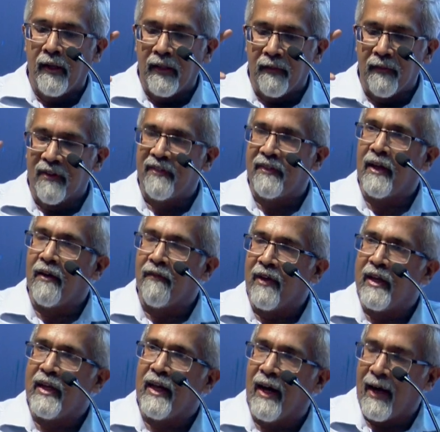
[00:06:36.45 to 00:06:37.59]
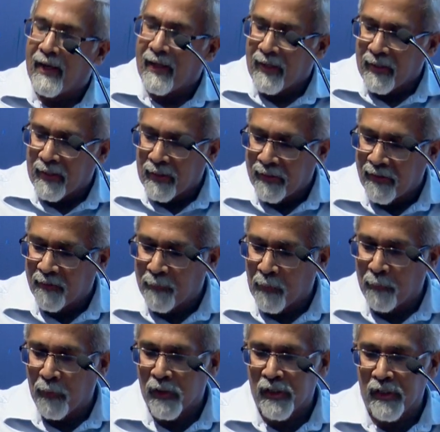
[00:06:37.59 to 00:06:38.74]
there was still a very high
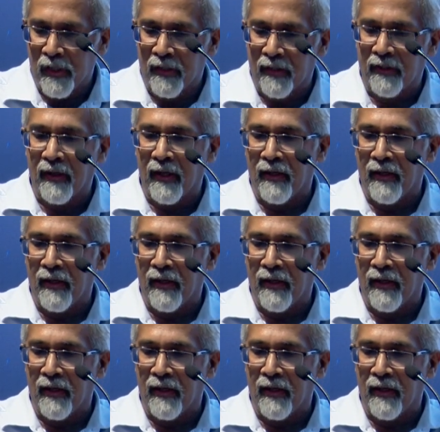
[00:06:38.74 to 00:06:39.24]
disproportionate